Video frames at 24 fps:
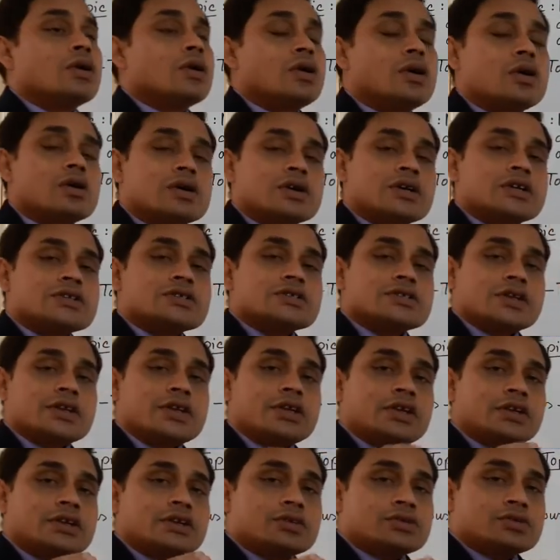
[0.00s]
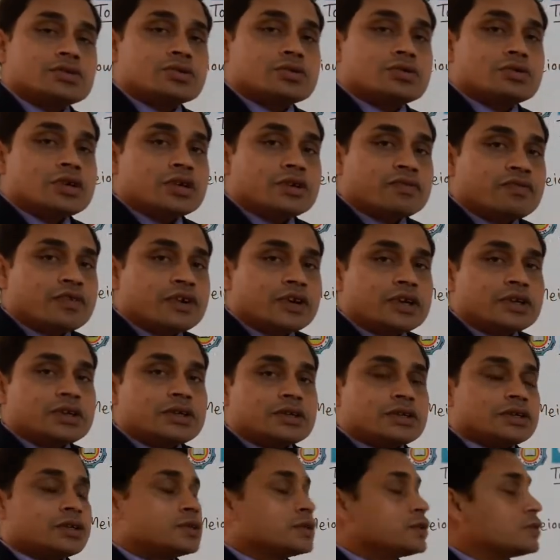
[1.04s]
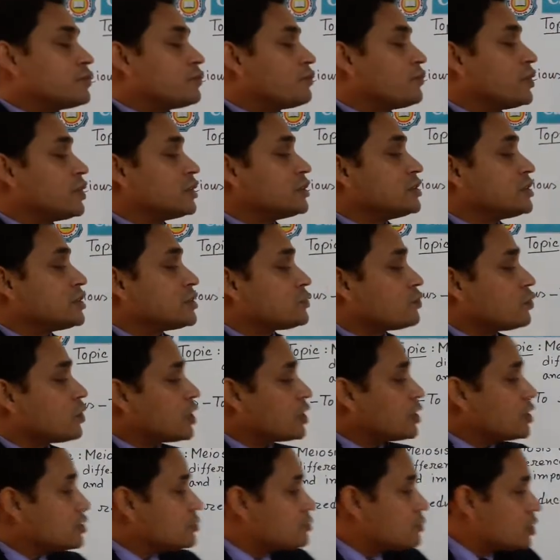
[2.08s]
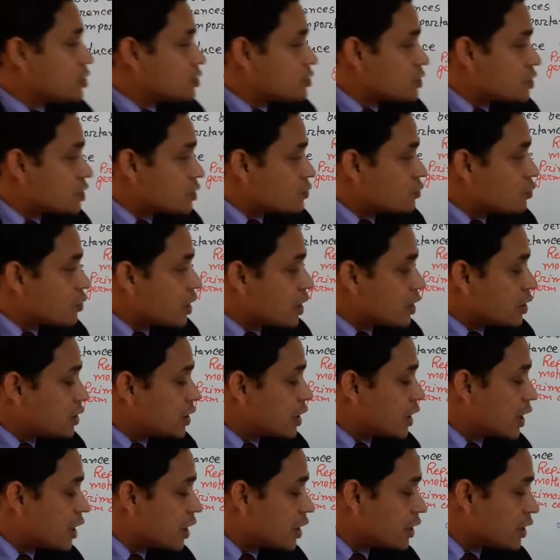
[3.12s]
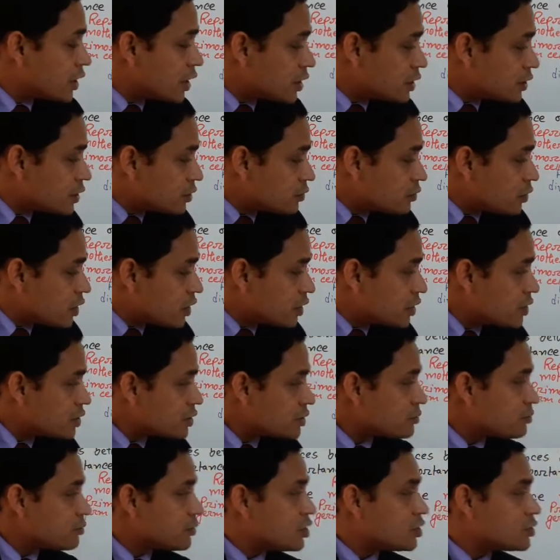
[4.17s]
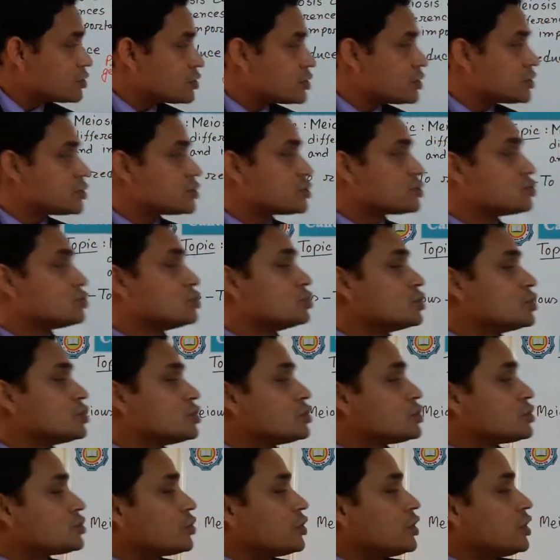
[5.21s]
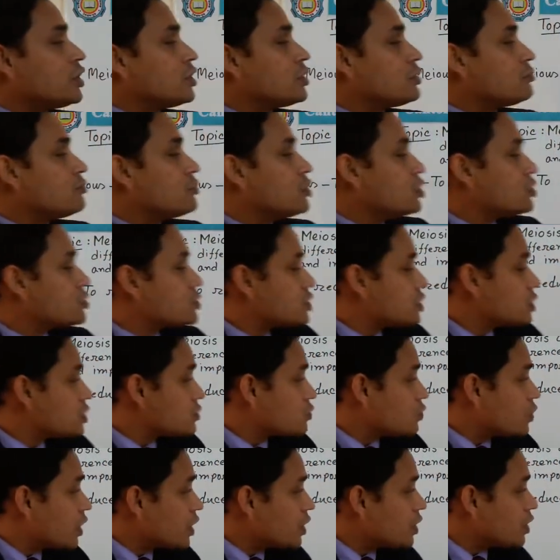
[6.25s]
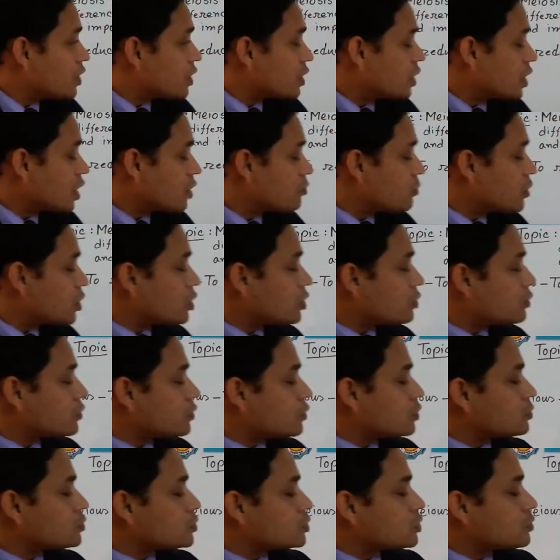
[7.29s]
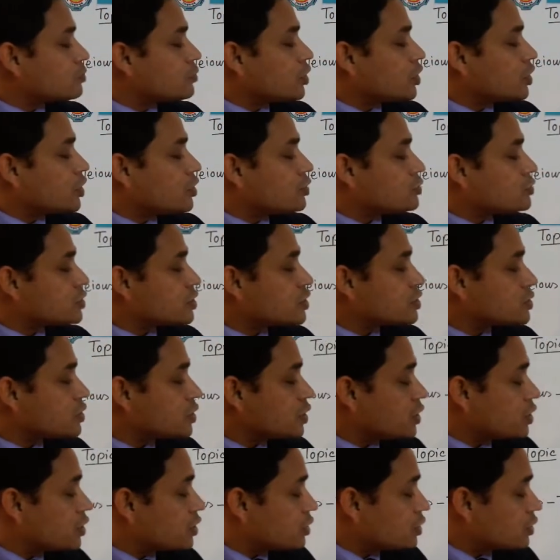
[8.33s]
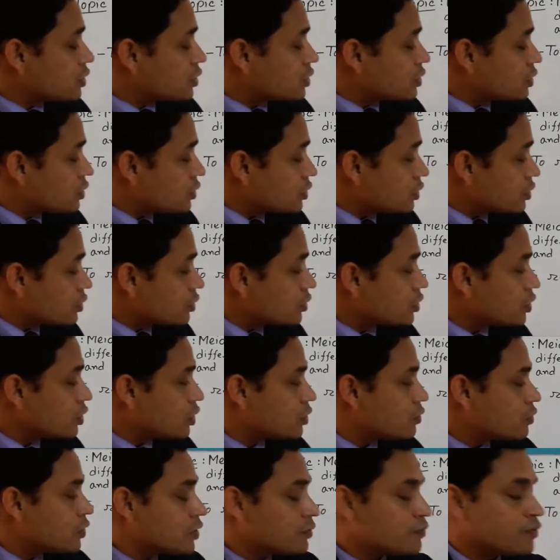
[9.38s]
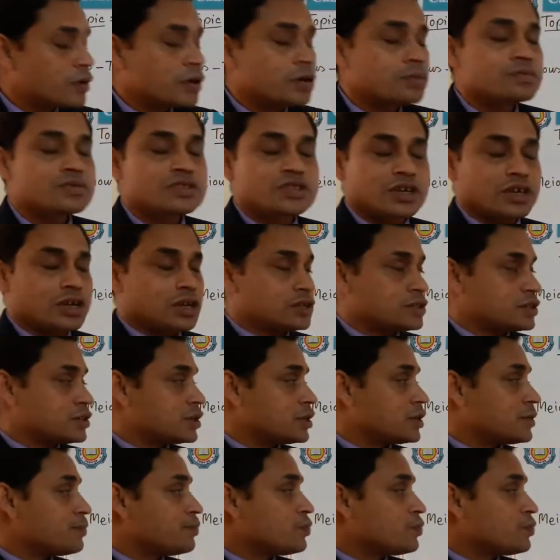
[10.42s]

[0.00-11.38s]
occurs in two different phases. One is meiosis 1 and another one is meiosis 2. So in meiosis 1, number of chromosome reduces in newly formed cells.